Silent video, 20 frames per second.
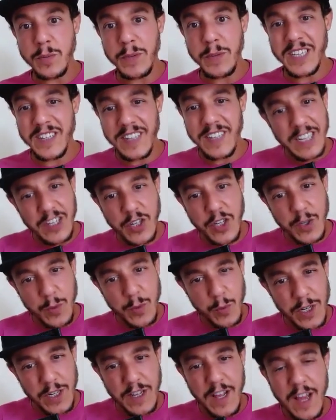but it's like just
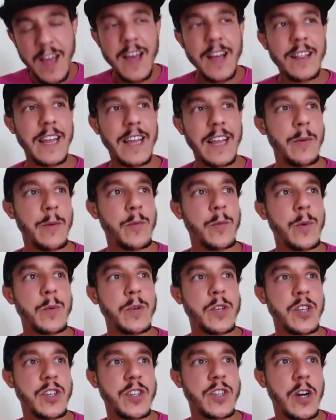we
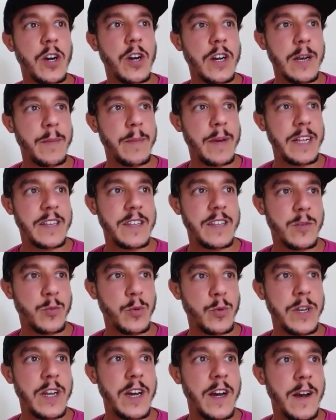were just talking about this with